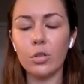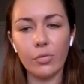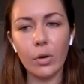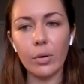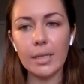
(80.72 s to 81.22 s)
You
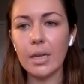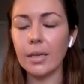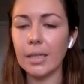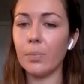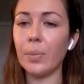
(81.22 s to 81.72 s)
should focus
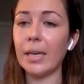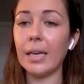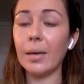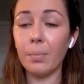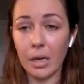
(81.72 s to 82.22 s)
on
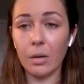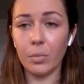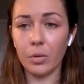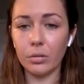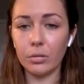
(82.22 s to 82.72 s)
keeping it
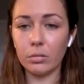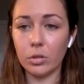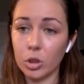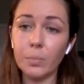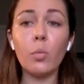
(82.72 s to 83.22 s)
minimal.
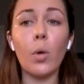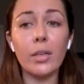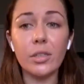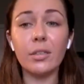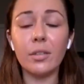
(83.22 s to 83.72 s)
You should be
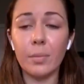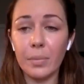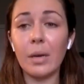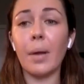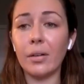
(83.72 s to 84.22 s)
watching and
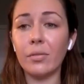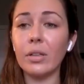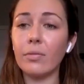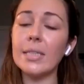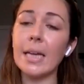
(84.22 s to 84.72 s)
being
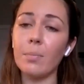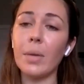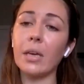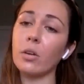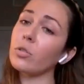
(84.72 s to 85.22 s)
mindful of the
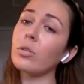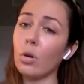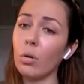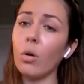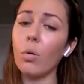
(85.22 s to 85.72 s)
time, making sure you
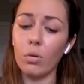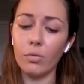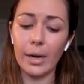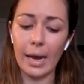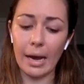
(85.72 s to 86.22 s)
don't go
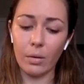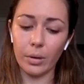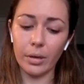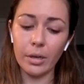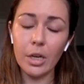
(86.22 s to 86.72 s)
over an
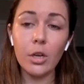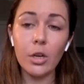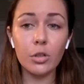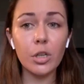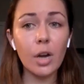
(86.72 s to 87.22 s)
hour.
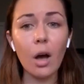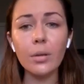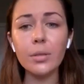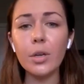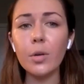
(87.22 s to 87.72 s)
You should
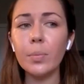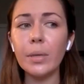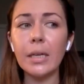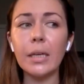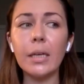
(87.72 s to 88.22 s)
also
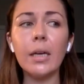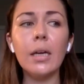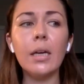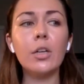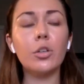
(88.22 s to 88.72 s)
be
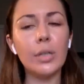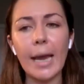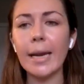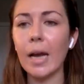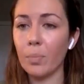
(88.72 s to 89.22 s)

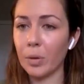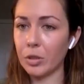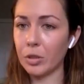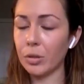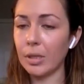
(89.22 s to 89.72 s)
creating
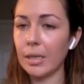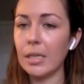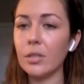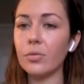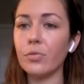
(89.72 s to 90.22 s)

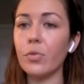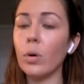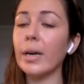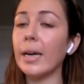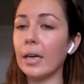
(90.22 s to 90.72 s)
opportunities
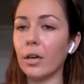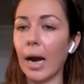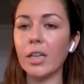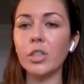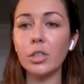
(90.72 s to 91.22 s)
for
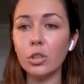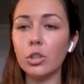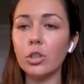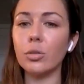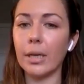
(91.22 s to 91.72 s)

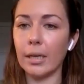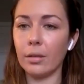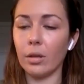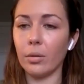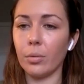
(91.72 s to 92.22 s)
interaction
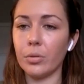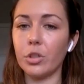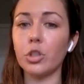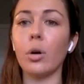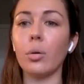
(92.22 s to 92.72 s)
during those
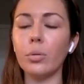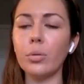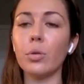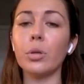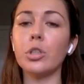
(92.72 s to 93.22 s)

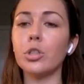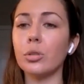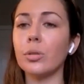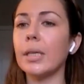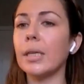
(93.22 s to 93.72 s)
shows or
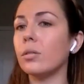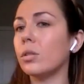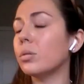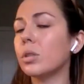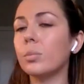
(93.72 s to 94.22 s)
during
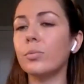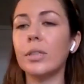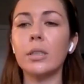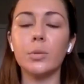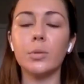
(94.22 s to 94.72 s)
YouTube
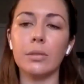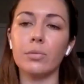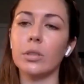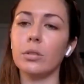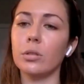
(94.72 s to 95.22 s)
videos,
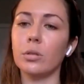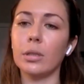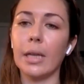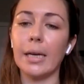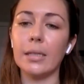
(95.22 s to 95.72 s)
whatever you're
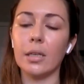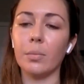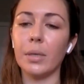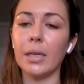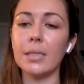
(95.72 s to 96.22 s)

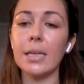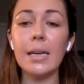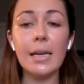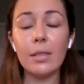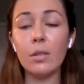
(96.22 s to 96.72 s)
utilizing, because
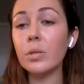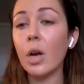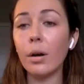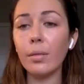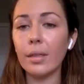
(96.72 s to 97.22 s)
those
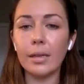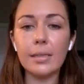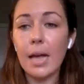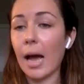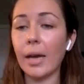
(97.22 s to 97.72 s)
are
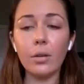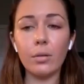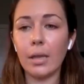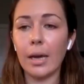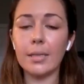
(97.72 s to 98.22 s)
things I
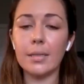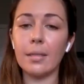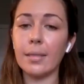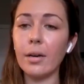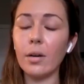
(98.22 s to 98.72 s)
utilize
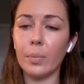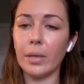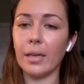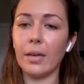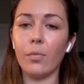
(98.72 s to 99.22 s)
in
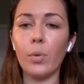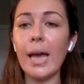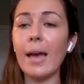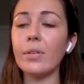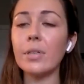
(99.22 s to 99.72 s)
therapy. If
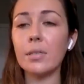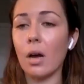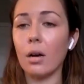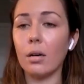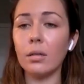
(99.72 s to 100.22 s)
we have a
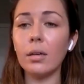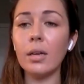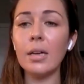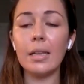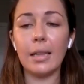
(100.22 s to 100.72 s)
song
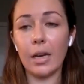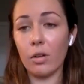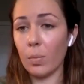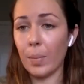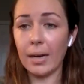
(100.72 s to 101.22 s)
like
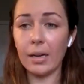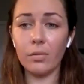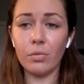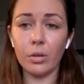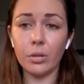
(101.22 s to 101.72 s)
a
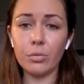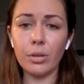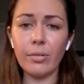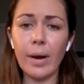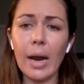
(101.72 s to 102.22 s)
repetitive
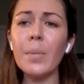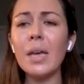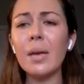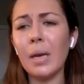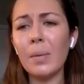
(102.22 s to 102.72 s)
nursery rhyme,
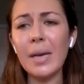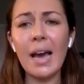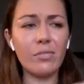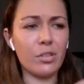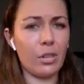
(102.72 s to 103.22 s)
maybe
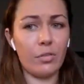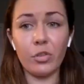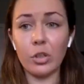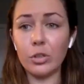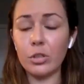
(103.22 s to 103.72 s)
after the
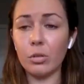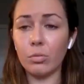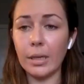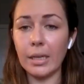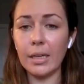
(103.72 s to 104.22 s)
first
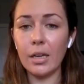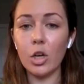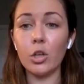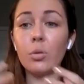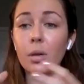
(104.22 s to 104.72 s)
three,
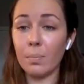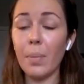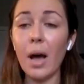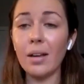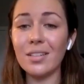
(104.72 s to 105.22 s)
you can
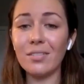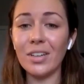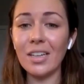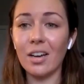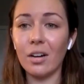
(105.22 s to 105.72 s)
pause the
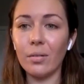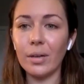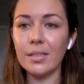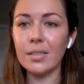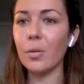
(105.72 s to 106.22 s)
video
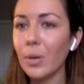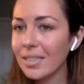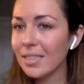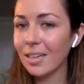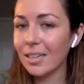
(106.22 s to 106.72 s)
and say,
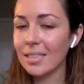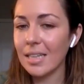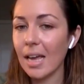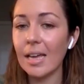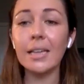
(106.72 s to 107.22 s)
what's he gonna
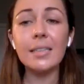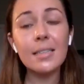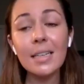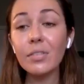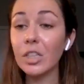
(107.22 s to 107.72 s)
say? And
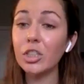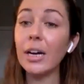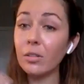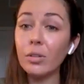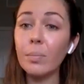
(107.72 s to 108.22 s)
see if the
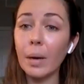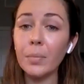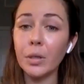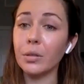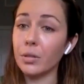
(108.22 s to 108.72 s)
child
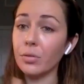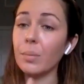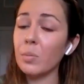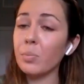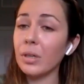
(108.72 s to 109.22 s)
remembers
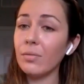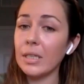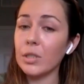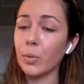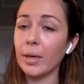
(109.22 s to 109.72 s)
from the
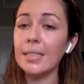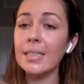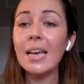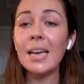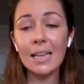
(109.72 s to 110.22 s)
previous ones.
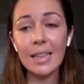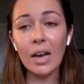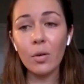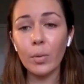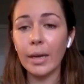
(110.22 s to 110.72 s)
And
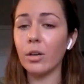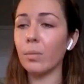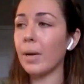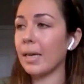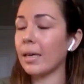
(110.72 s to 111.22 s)
that way
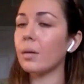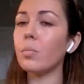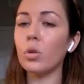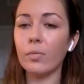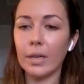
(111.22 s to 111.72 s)
you're making
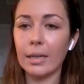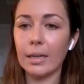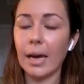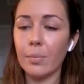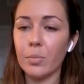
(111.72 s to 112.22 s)
it more of a
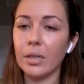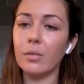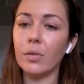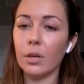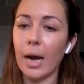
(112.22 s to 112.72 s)

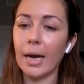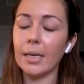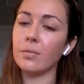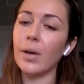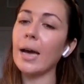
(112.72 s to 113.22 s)
collaborative,
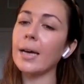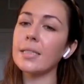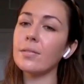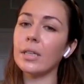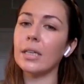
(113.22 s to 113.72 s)
interactive
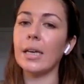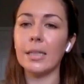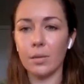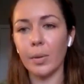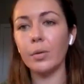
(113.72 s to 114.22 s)
activity
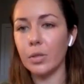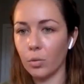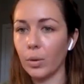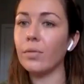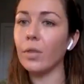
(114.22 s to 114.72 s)
as opposed
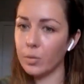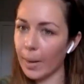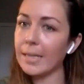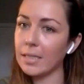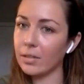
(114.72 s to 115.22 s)
to one of those
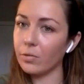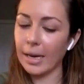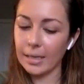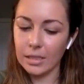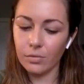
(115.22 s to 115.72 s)
passive
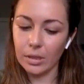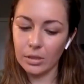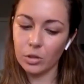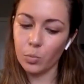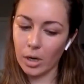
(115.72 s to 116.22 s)

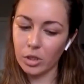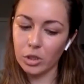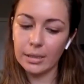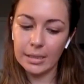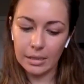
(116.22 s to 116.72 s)
activities, just
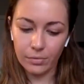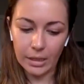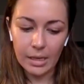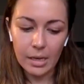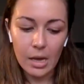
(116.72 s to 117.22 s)
watching
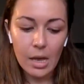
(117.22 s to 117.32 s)
TV.